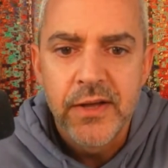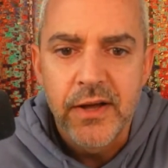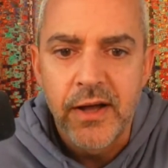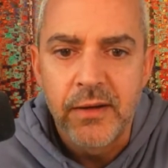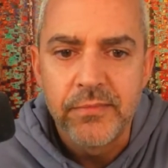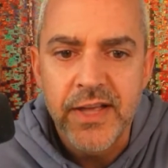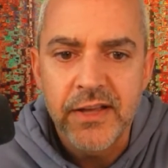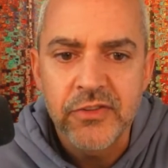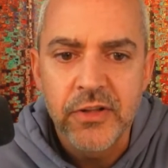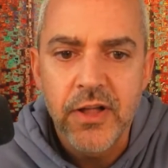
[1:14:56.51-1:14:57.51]

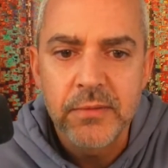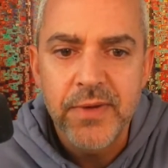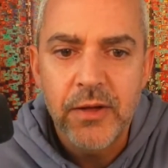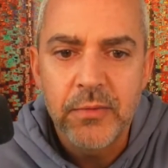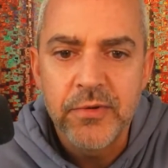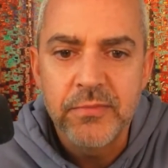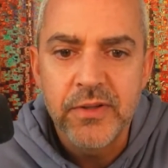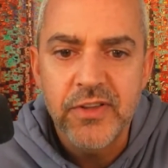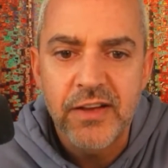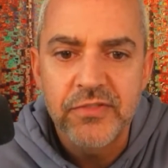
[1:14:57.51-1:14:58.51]
Thanks. And the long bowel
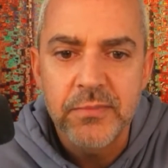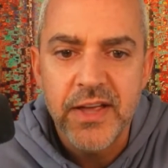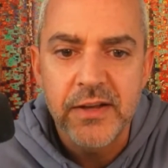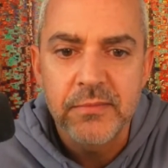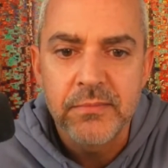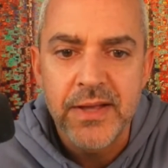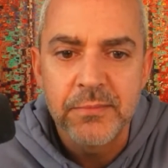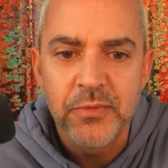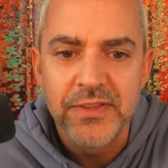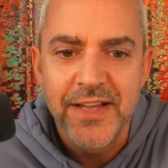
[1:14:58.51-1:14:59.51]
movements, have to make
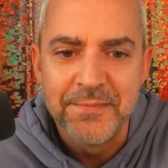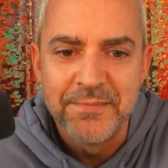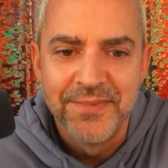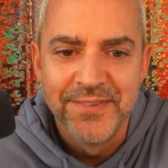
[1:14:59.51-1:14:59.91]
memes with them.